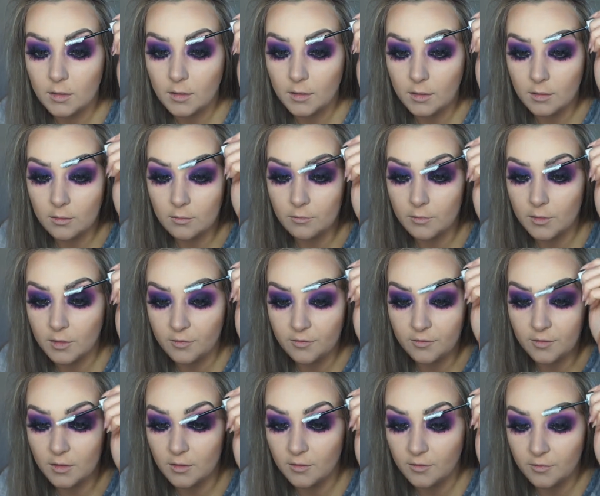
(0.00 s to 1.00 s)
Kind of
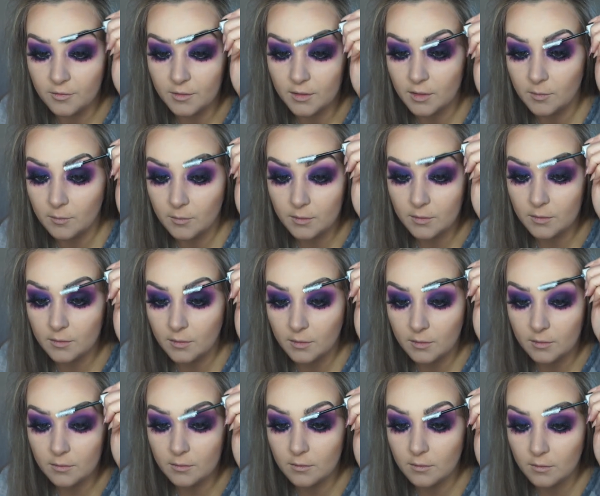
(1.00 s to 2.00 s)
refluff them because
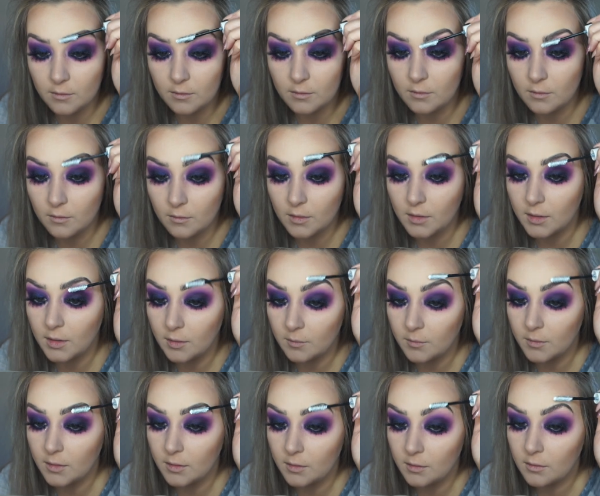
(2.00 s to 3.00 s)
that's just not
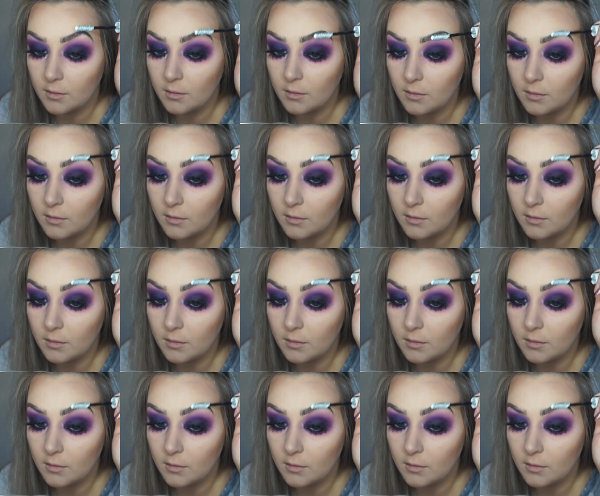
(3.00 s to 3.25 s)
happening.